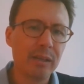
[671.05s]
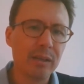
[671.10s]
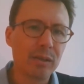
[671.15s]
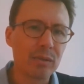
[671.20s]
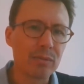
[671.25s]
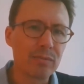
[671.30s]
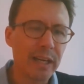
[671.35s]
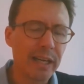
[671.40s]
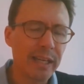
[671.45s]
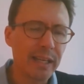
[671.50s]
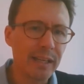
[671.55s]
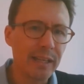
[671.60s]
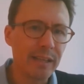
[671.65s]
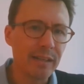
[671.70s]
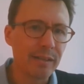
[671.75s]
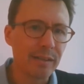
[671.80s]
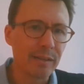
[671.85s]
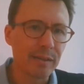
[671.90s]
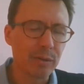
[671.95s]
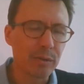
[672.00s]

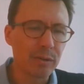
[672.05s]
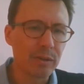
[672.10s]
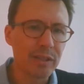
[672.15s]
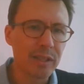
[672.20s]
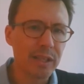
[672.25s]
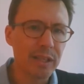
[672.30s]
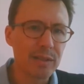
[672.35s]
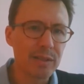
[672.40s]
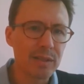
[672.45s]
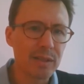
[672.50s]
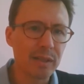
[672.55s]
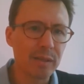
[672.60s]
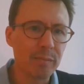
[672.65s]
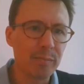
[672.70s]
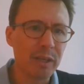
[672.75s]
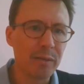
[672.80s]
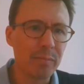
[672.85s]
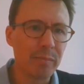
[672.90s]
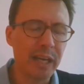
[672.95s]
already uh, the critiques had been